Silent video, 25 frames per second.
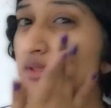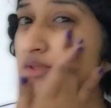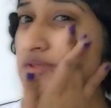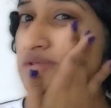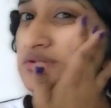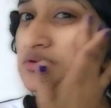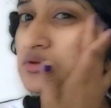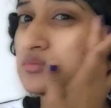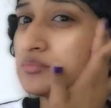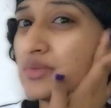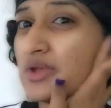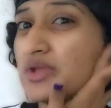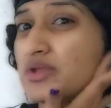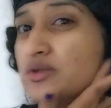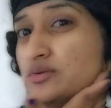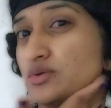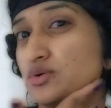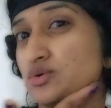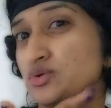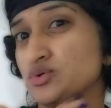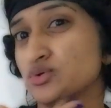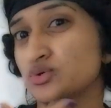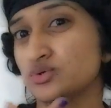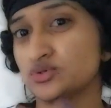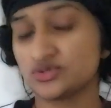it on my
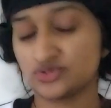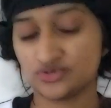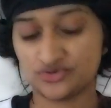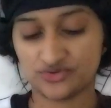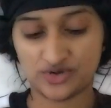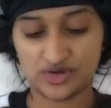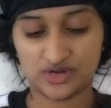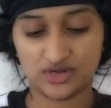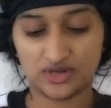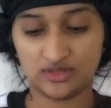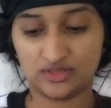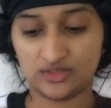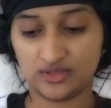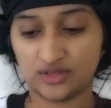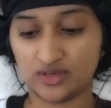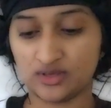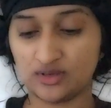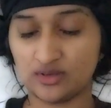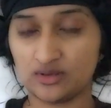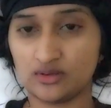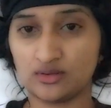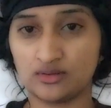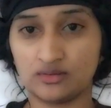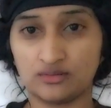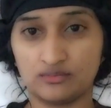nose or anything.
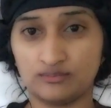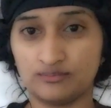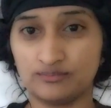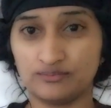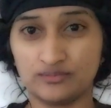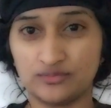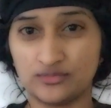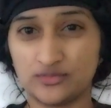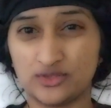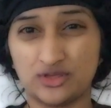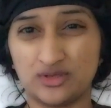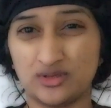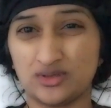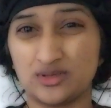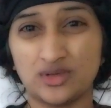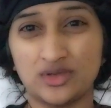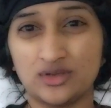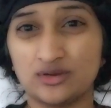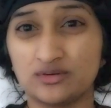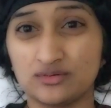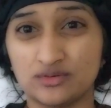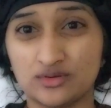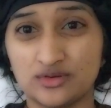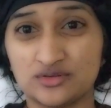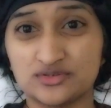Like, I
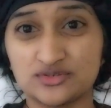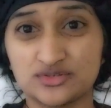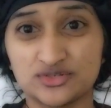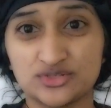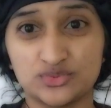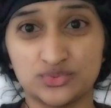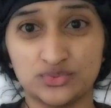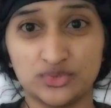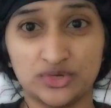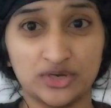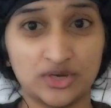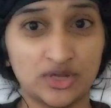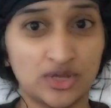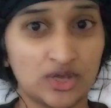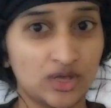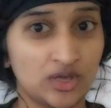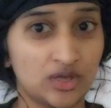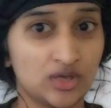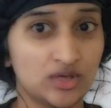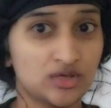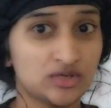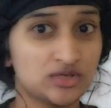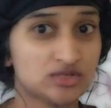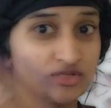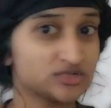don't know, so
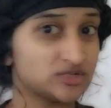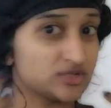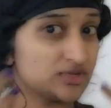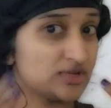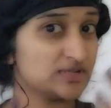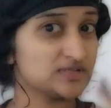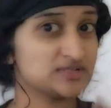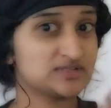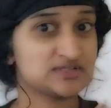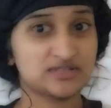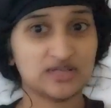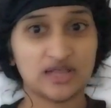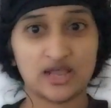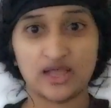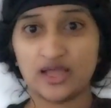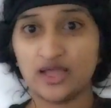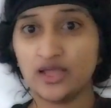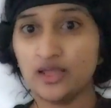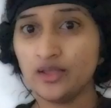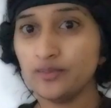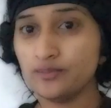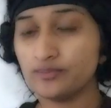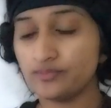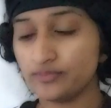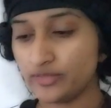that's
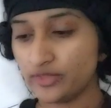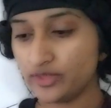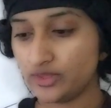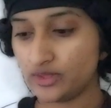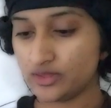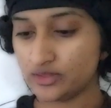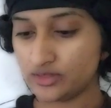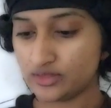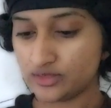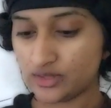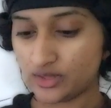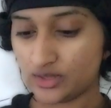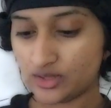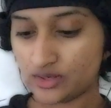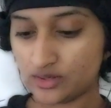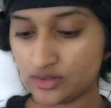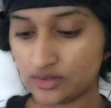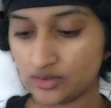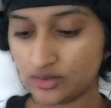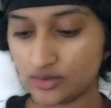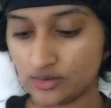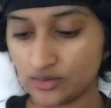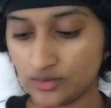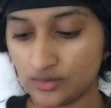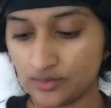that. And then,
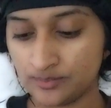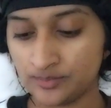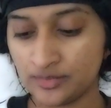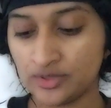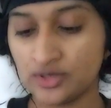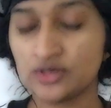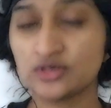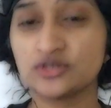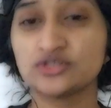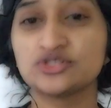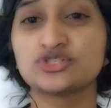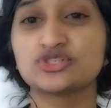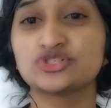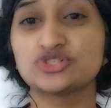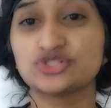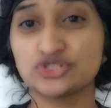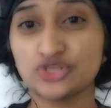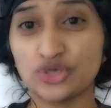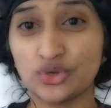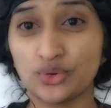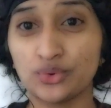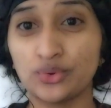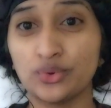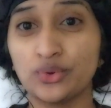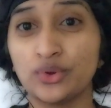
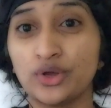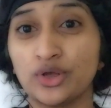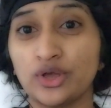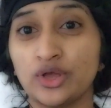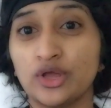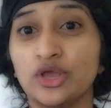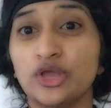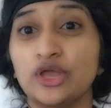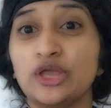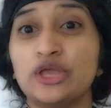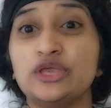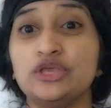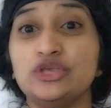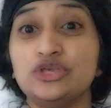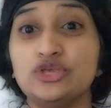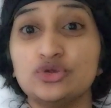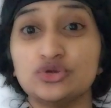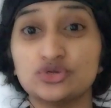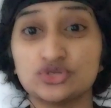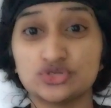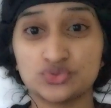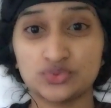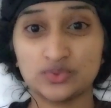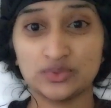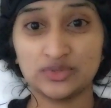so
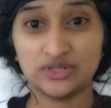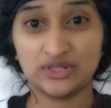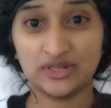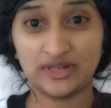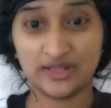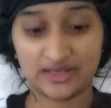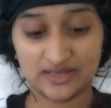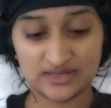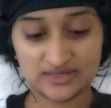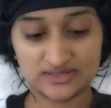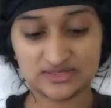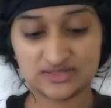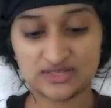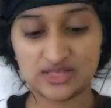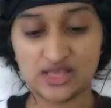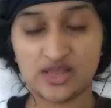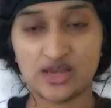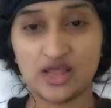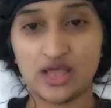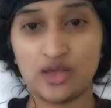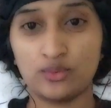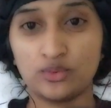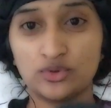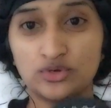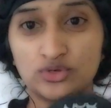usually, like I said,
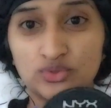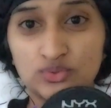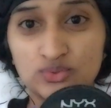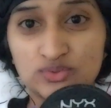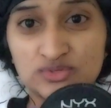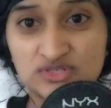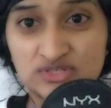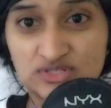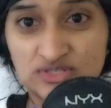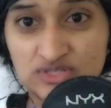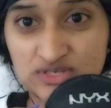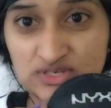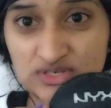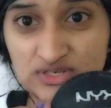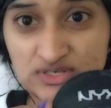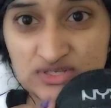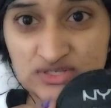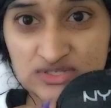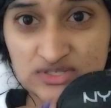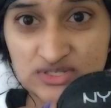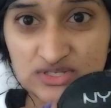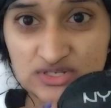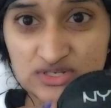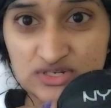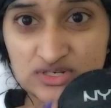I would use the
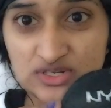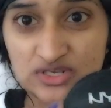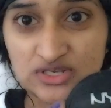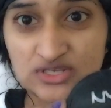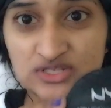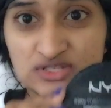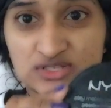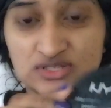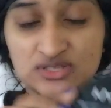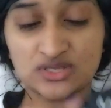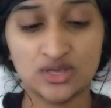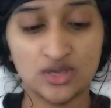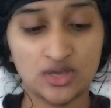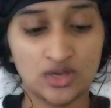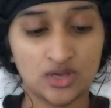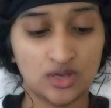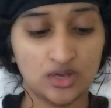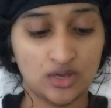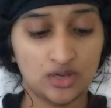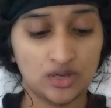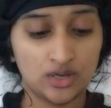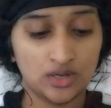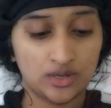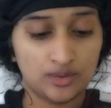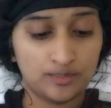NYX
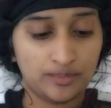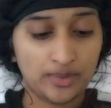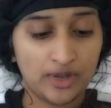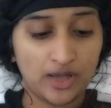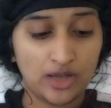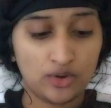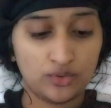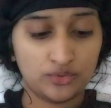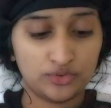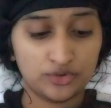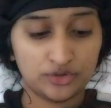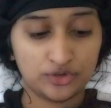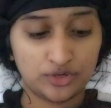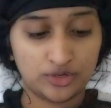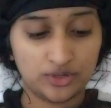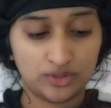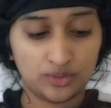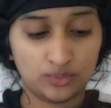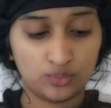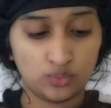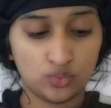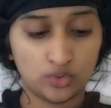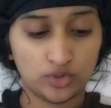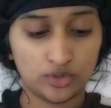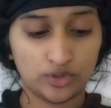powder
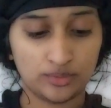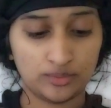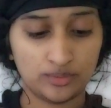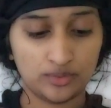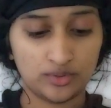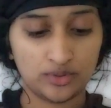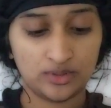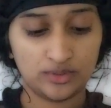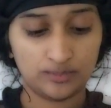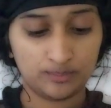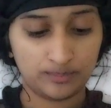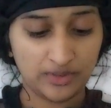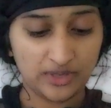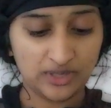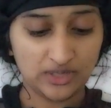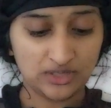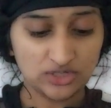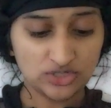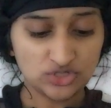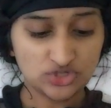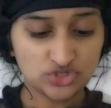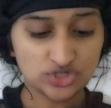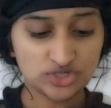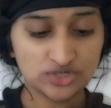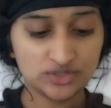in
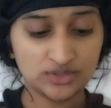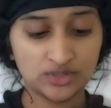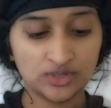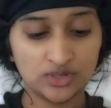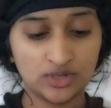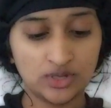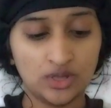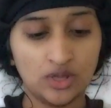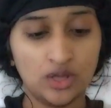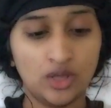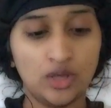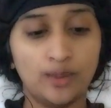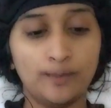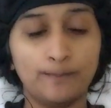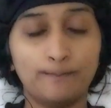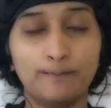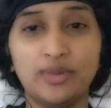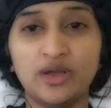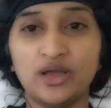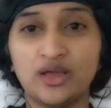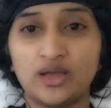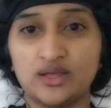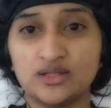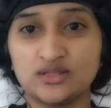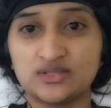beige,
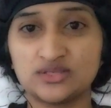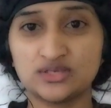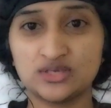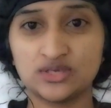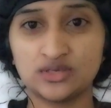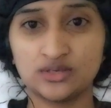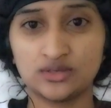but